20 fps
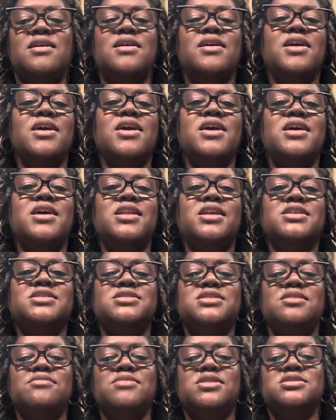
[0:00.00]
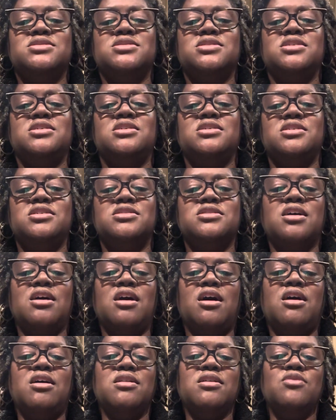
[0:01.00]
And I see my son is
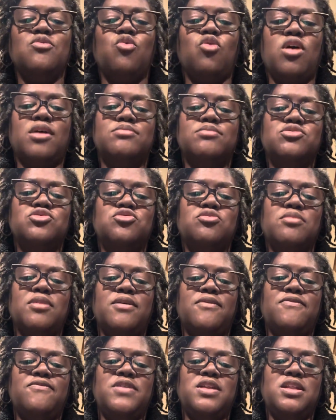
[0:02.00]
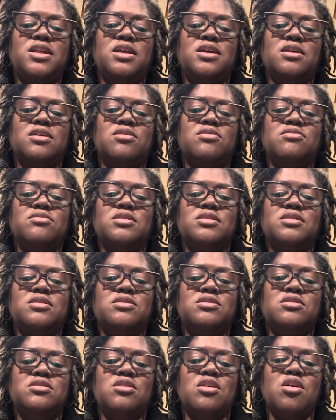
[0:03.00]
calling while I'm doing my video.
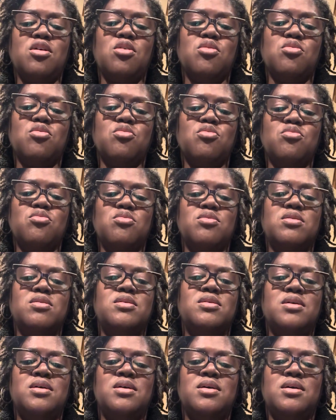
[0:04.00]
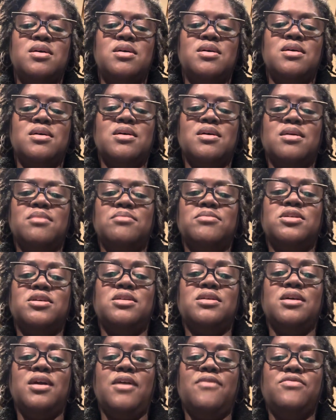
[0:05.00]
So I'm
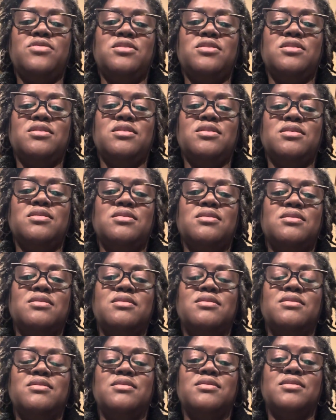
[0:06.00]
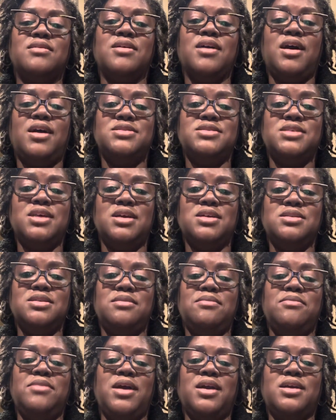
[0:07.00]
gonna have to contact him
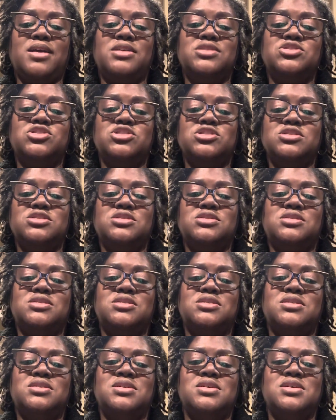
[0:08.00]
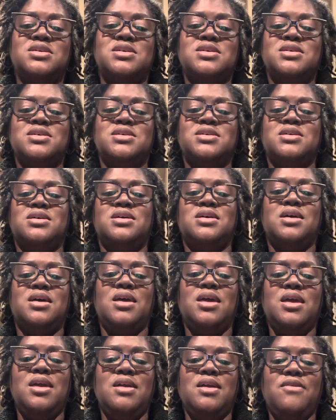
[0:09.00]
back in just
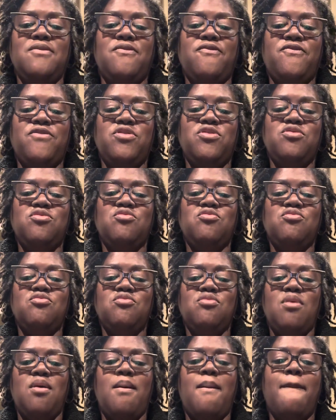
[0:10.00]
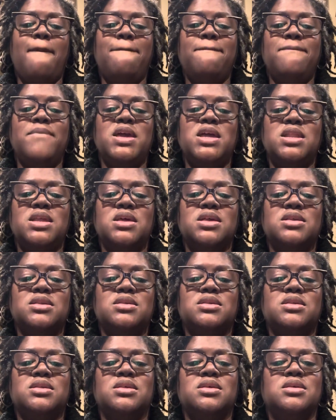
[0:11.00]
a few
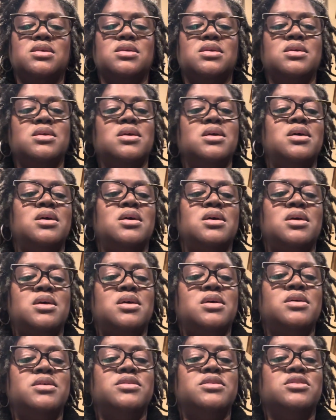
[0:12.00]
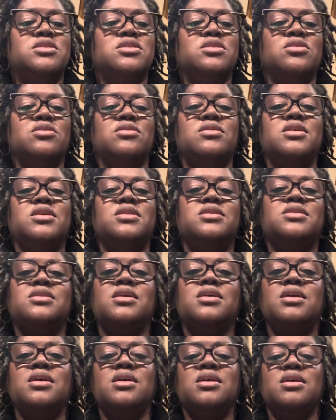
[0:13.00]
minutes. So
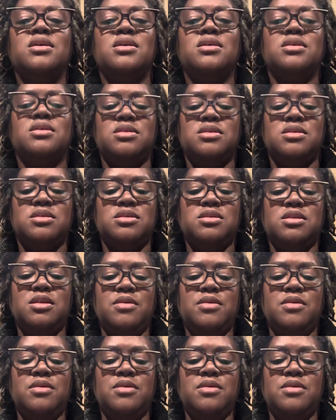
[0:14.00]
this is